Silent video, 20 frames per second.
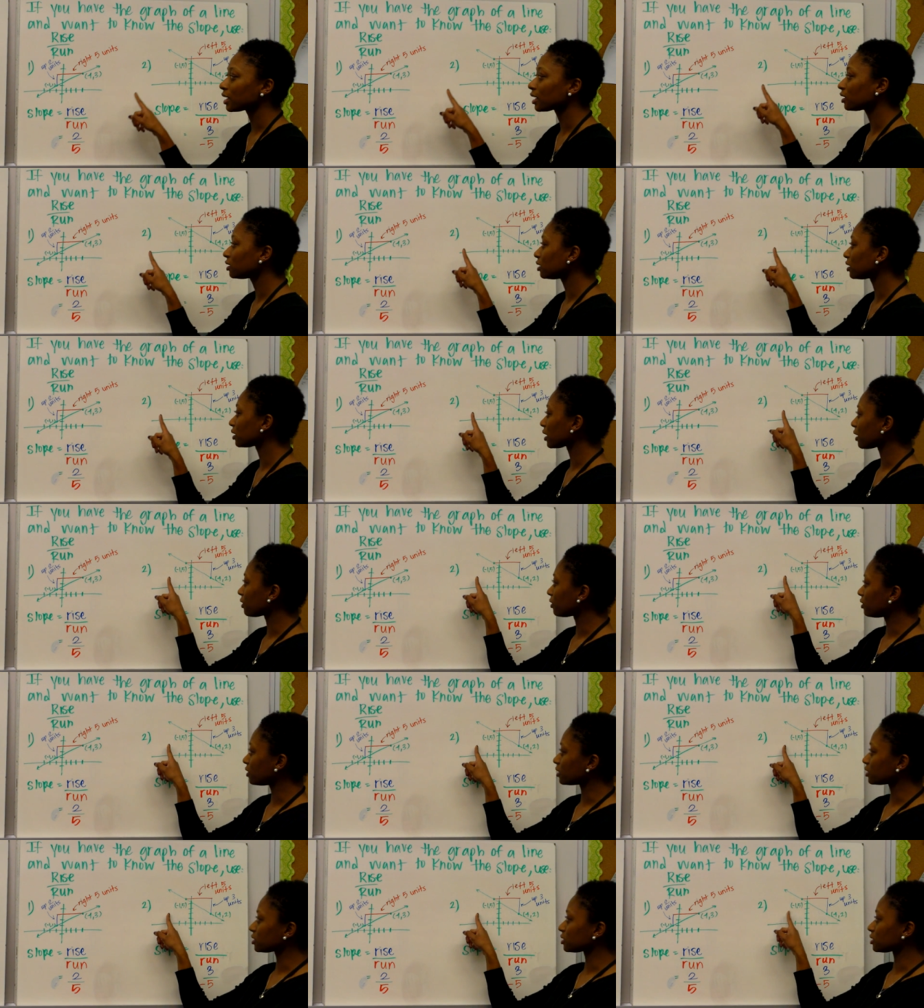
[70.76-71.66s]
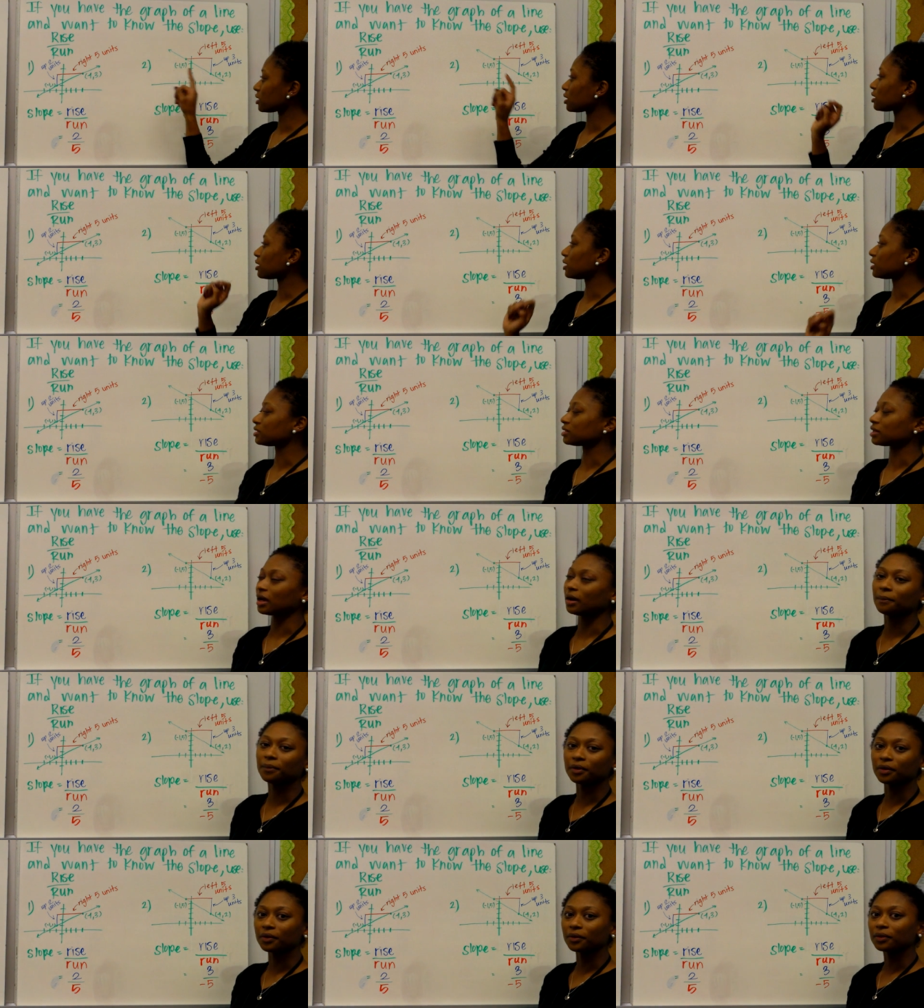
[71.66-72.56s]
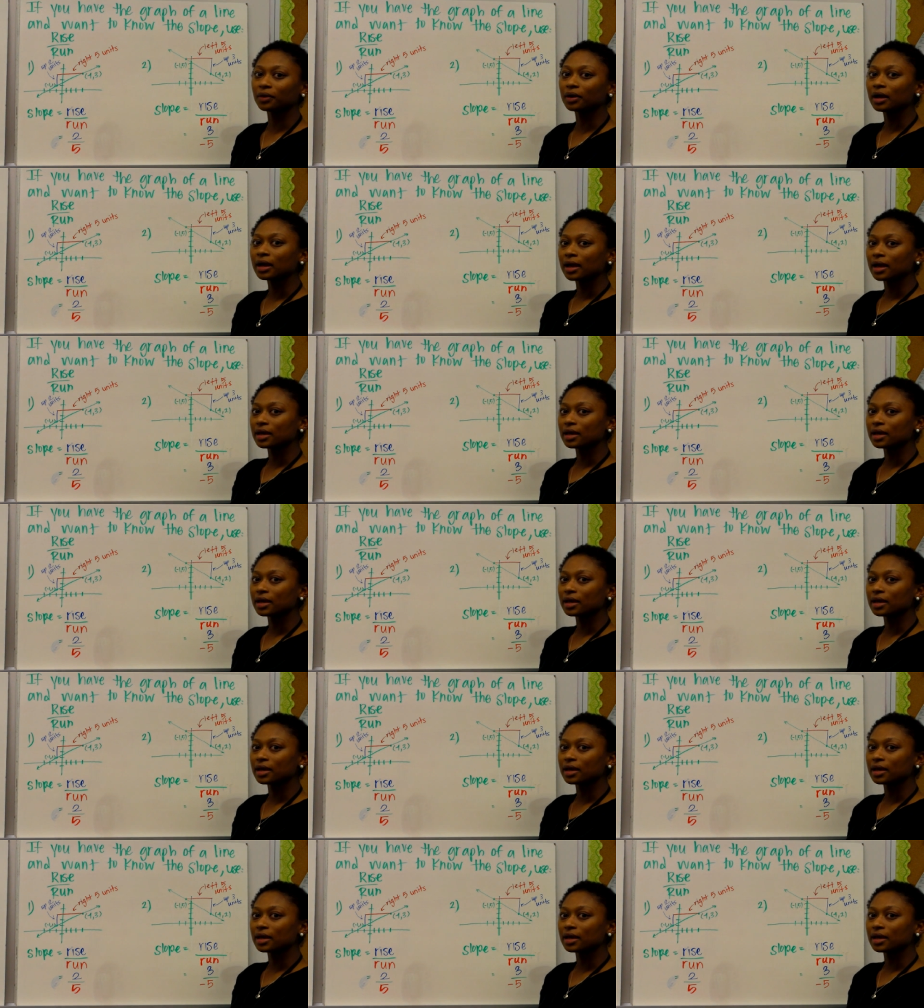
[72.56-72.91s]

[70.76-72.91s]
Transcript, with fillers: Take a look at this example.